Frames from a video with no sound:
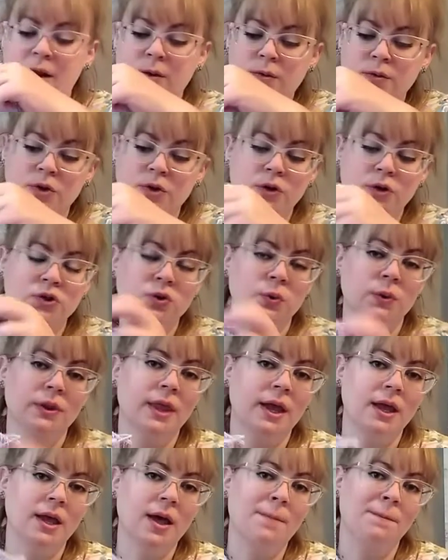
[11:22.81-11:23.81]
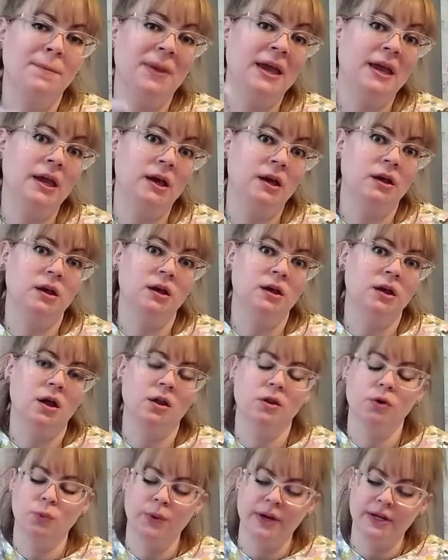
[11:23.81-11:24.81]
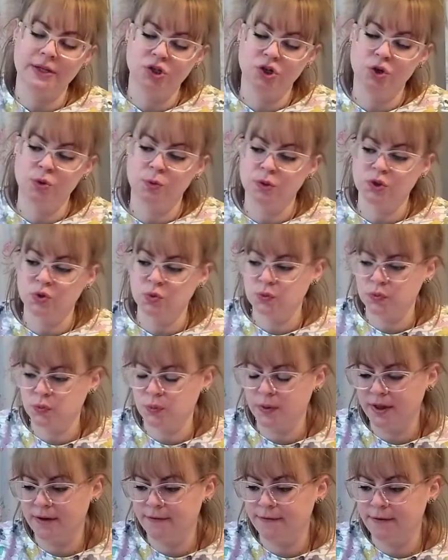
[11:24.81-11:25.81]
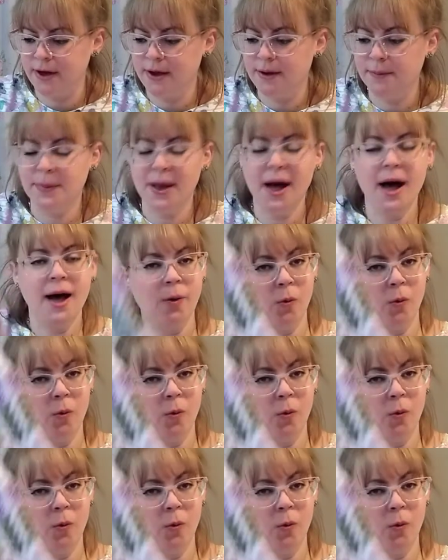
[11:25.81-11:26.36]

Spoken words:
it was also in like a pink colorway too, which was really fun. But I